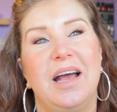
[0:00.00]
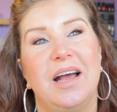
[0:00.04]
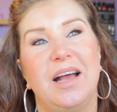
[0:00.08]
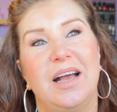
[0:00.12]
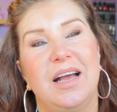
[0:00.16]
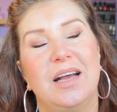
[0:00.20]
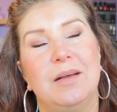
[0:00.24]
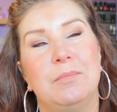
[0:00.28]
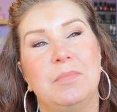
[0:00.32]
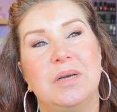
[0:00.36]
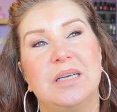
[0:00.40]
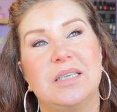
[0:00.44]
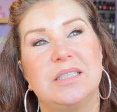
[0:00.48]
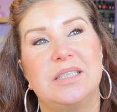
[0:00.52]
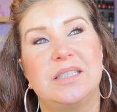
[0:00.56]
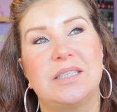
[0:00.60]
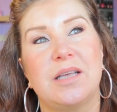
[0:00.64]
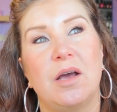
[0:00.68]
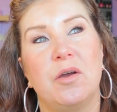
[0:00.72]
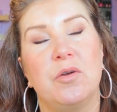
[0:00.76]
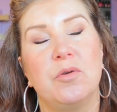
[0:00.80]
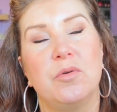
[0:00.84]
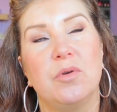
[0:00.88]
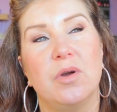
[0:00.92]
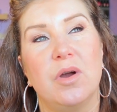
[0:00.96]
Um,
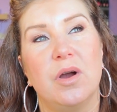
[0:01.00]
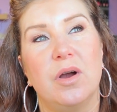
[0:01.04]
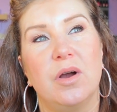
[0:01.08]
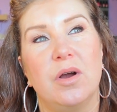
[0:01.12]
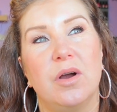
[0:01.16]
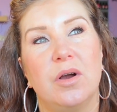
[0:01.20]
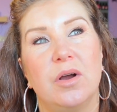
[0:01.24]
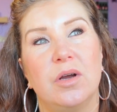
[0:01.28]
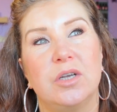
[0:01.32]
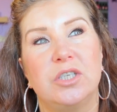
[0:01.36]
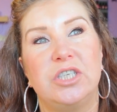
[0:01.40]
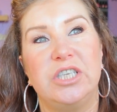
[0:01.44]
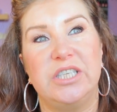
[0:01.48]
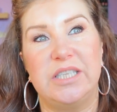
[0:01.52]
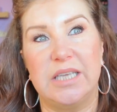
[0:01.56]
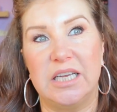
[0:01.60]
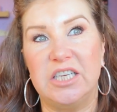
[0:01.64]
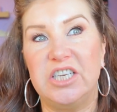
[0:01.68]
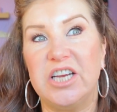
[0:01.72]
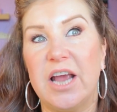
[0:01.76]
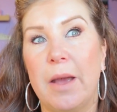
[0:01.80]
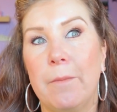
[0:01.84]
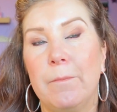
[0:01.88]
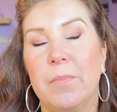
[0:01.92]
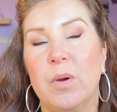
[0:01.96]
so she
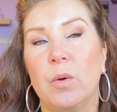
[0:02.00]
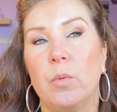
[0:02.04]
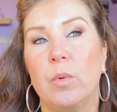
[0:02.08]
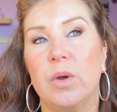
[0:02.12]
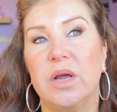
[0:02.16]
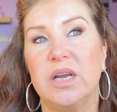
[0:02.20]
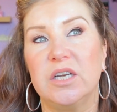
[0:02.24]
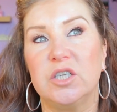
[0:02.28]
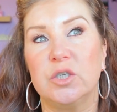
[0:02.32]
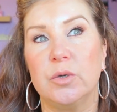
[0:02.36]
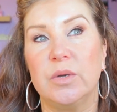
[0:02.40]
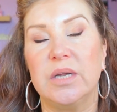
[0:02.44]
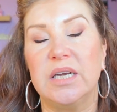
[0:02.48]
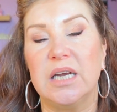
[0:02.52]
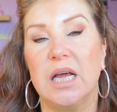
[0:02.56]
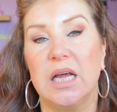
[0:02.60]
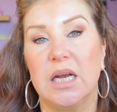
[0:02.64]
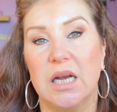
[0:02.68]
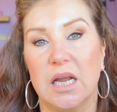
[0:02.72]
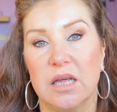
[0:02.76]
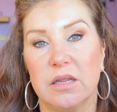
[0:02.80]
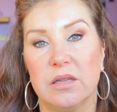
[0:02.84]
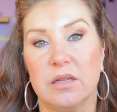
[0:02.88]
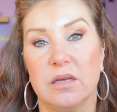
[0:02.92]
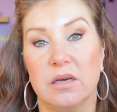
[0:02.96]
said, yeah, but we're doing
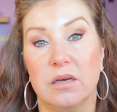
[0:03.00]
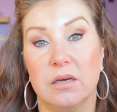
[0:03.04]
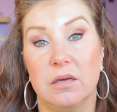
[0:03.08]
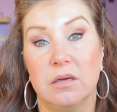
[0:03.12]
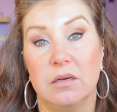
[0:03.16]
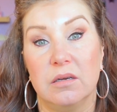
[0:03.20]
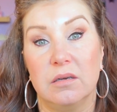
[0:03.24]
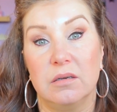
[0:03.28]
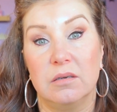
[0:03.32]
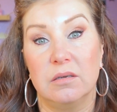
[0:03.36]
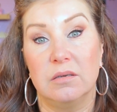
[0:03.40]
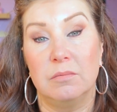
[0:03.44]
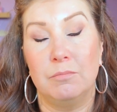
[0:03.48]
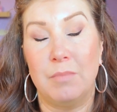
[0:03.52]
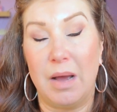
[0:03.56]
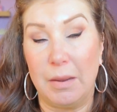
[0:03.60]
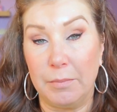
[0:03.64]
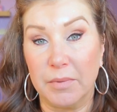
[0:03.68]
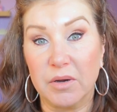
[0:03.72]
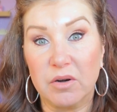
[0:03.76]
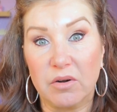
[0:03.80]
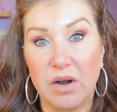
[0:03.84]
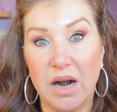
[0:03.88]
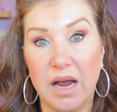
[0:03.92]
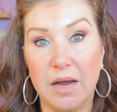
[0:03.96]
another
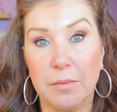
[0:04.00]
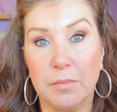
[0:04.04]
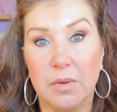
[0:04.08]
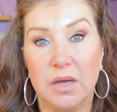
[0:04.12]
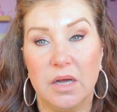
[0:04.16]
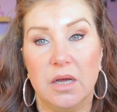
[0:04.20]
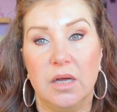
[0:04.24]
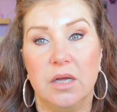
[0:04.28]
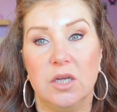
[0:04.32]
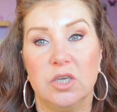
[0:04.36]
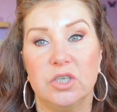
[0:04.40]
mammogram.